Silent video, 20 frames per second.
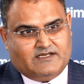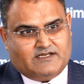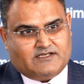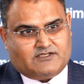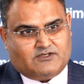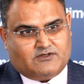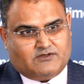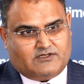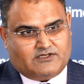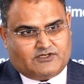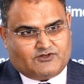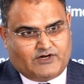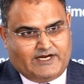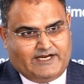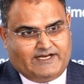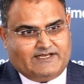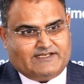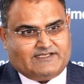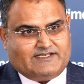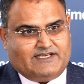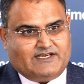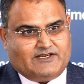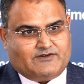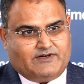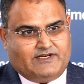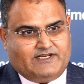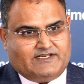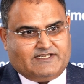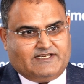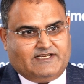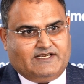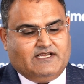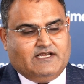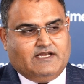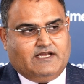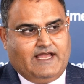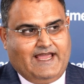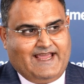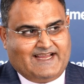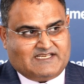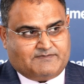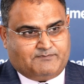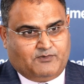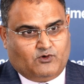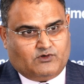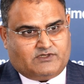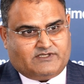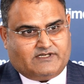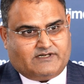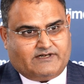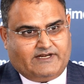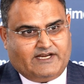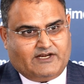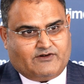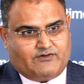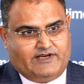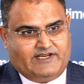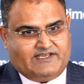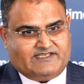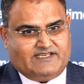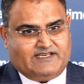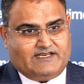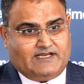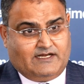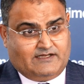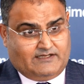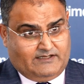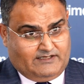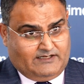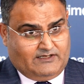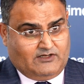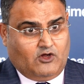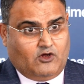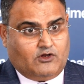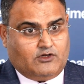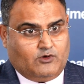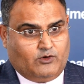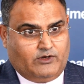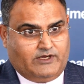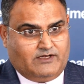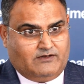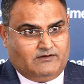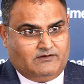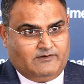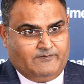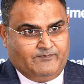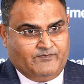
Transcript: So the trade is increasing. Exports are increasing other than non-oil.